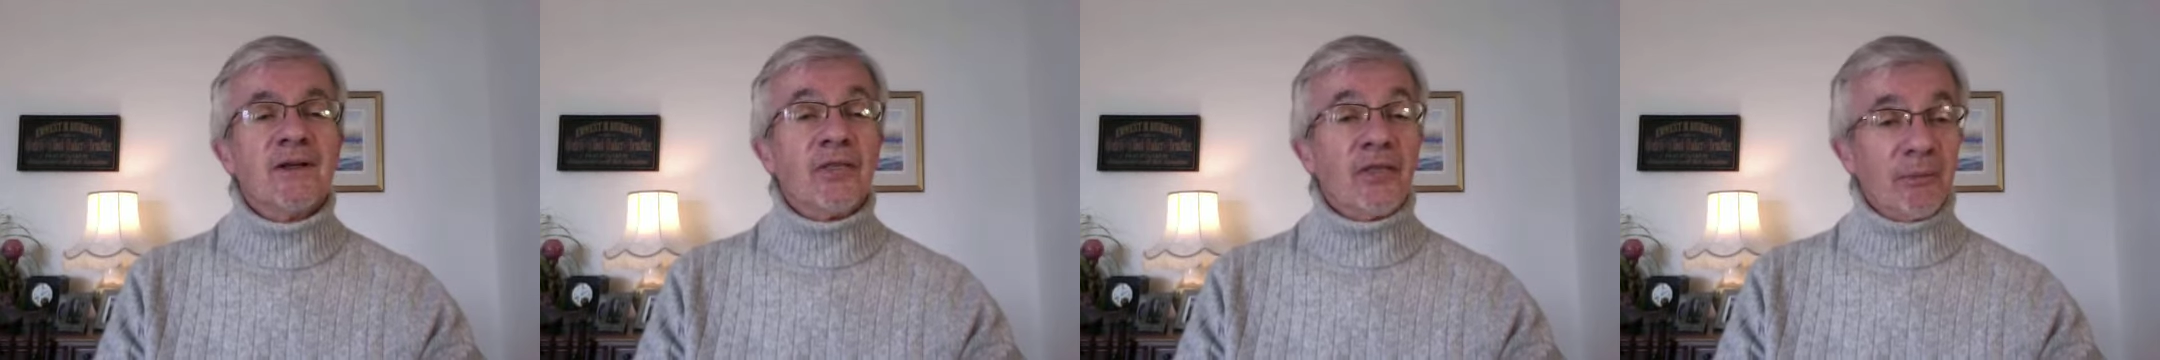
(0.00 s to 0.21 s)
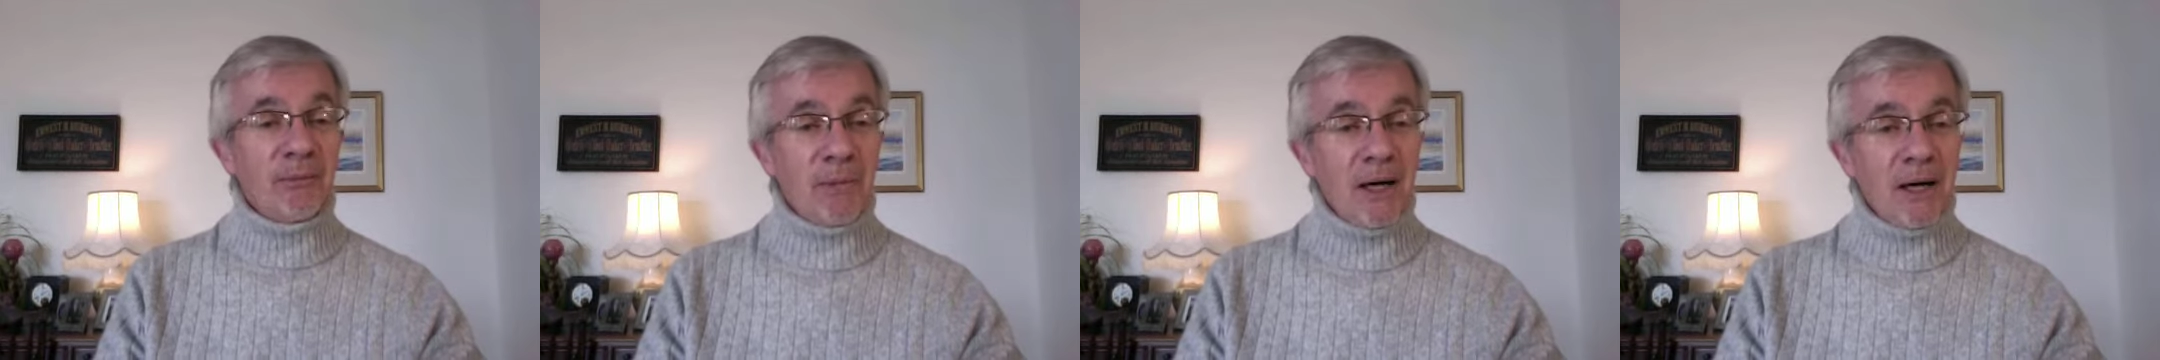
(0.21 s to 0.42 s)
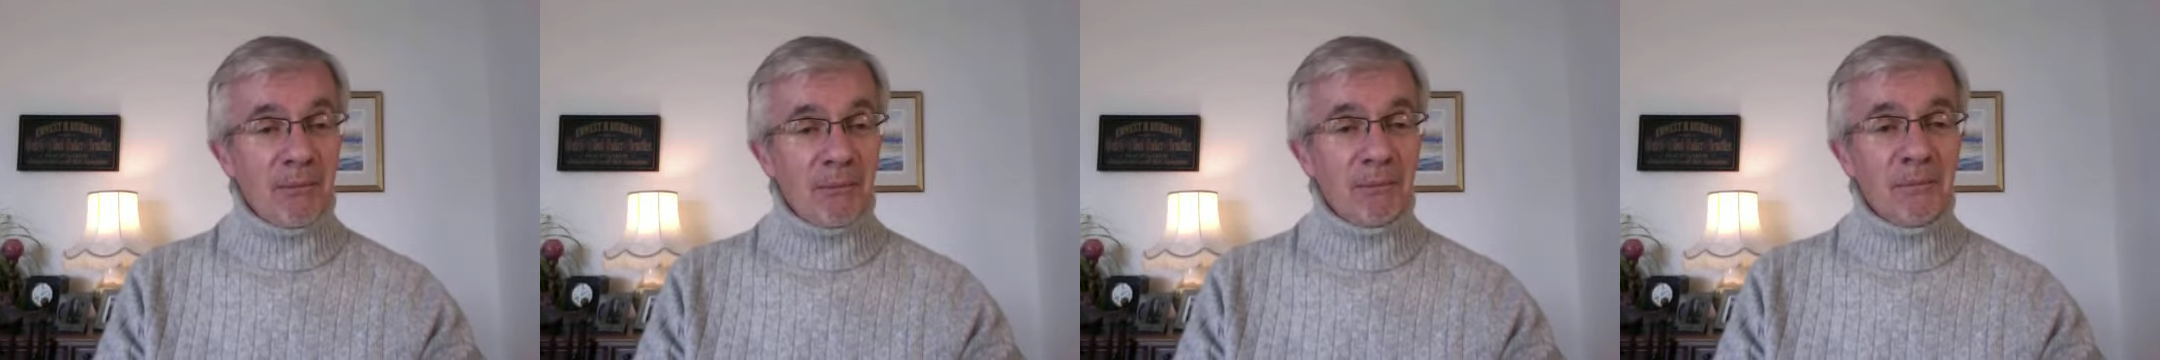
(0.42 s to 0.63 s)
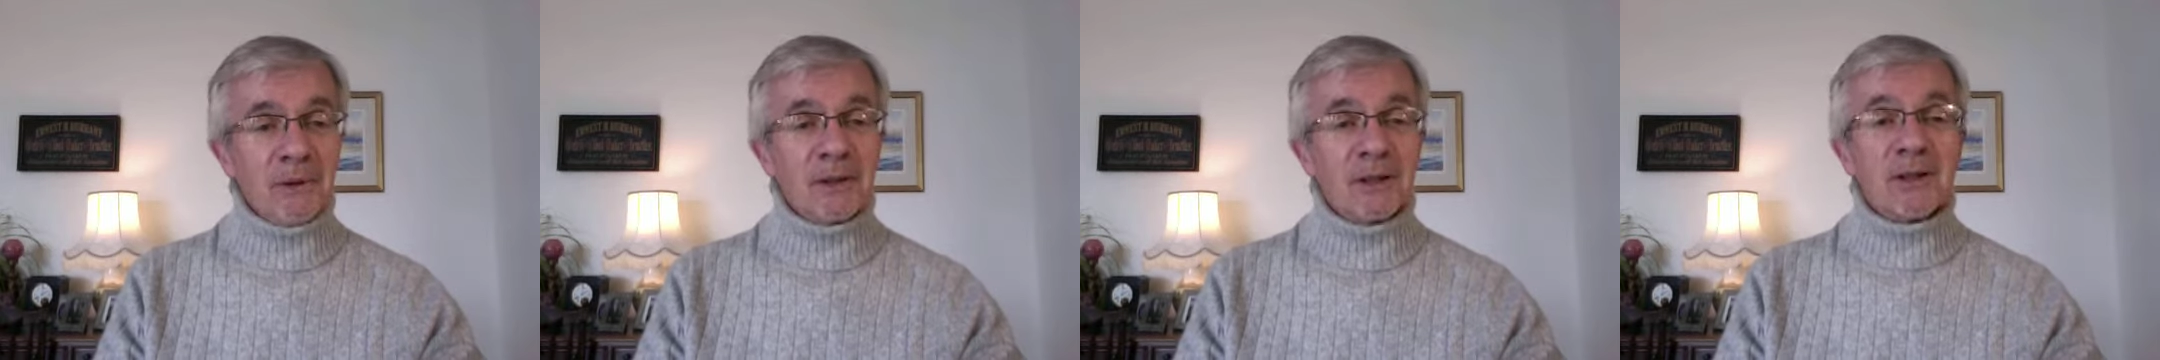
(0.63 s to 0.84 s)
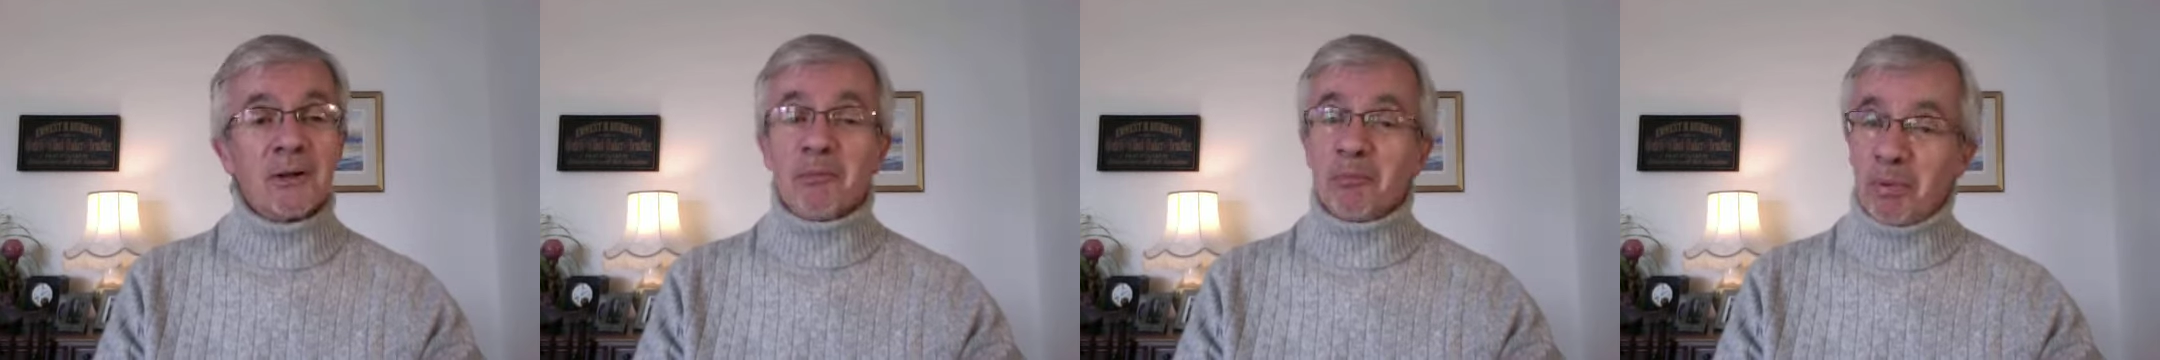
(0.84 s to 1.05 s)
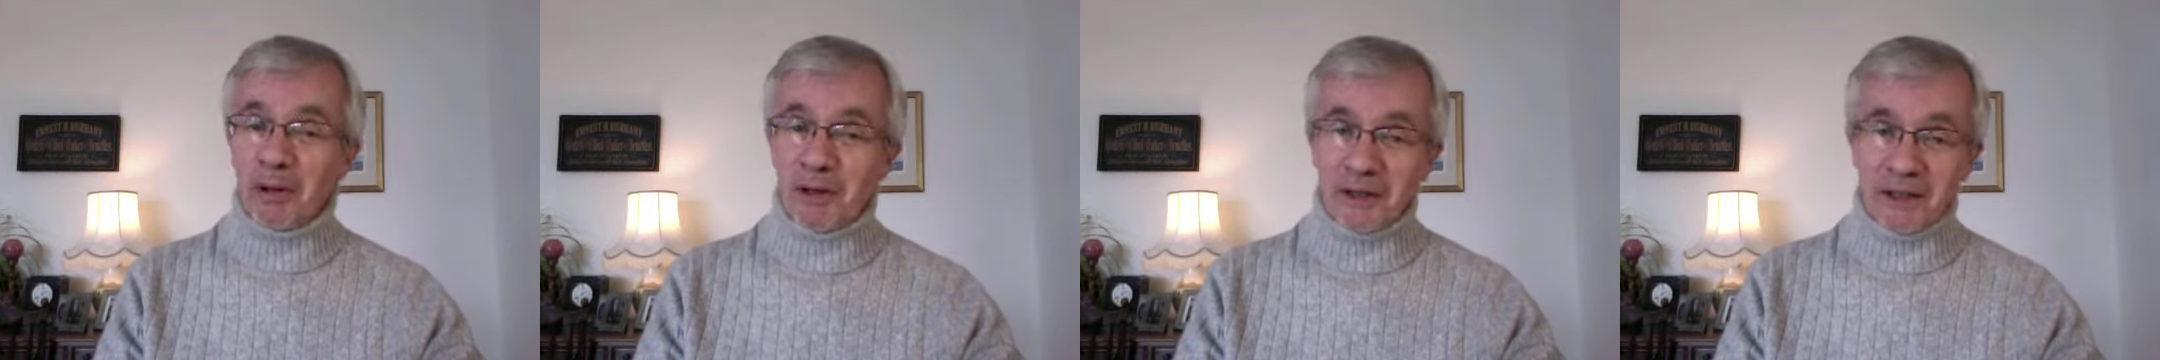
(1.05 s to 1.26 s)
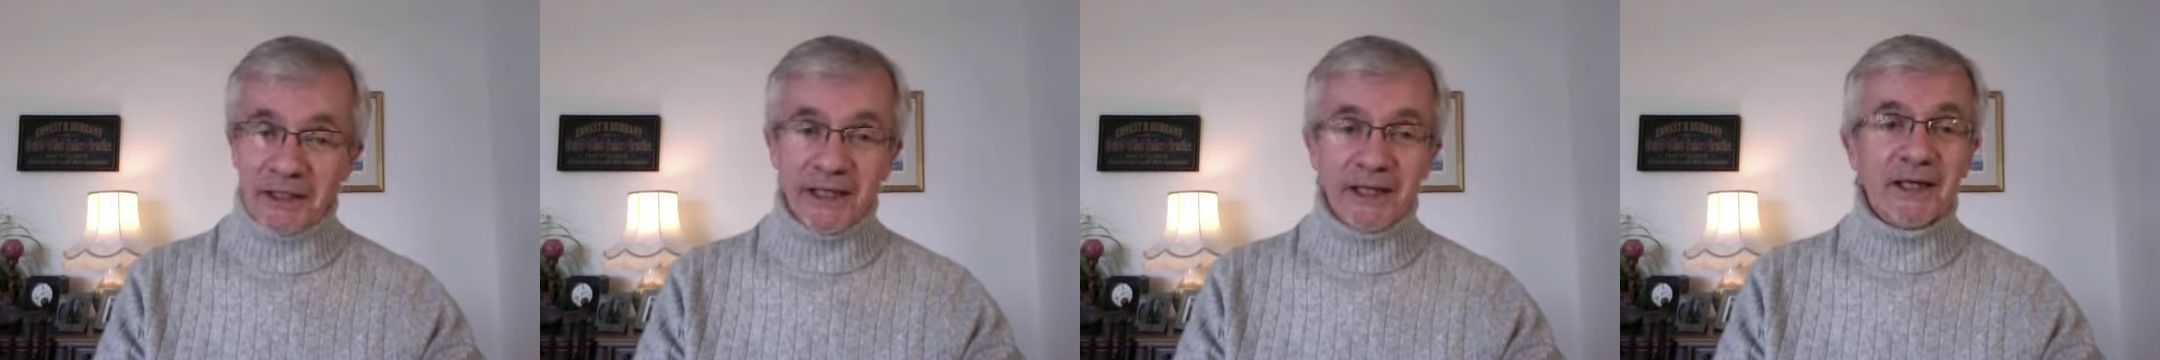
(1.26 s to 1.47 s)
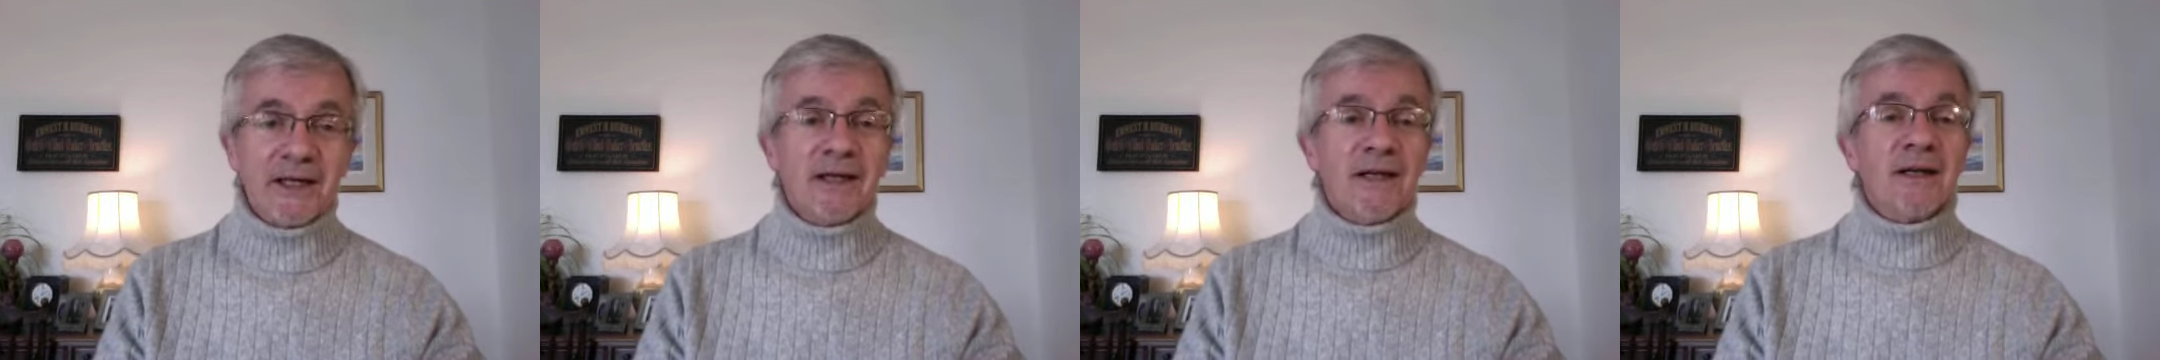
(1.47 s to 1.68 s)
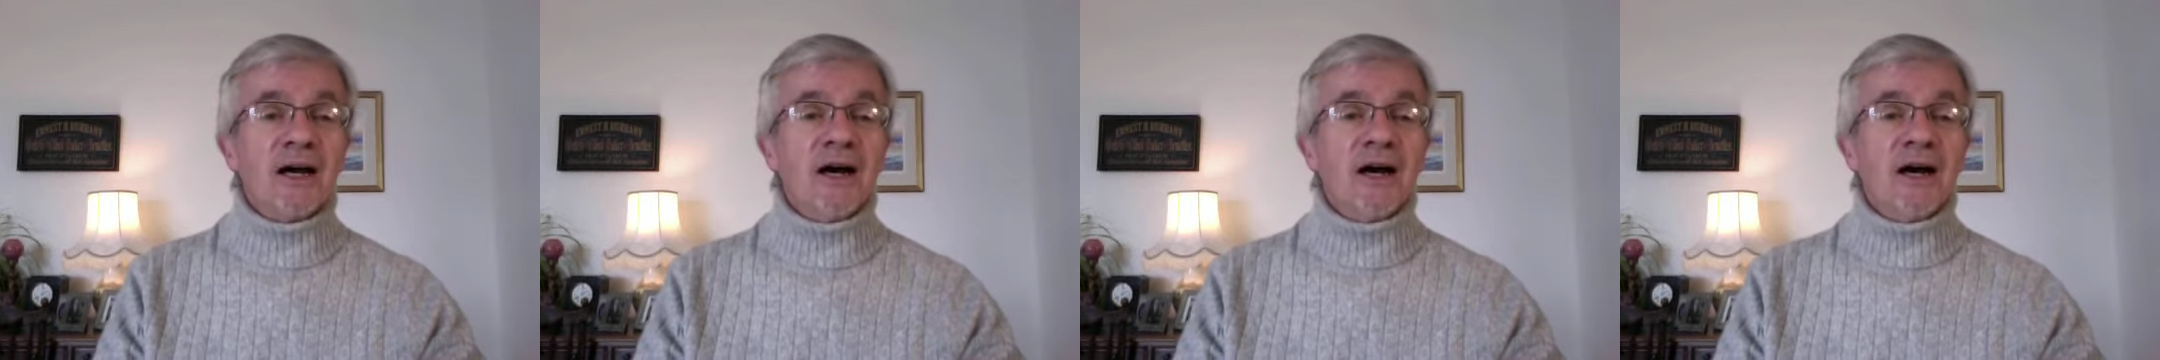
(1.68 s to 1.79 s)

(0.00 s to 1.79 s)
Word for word: The mum, Polly,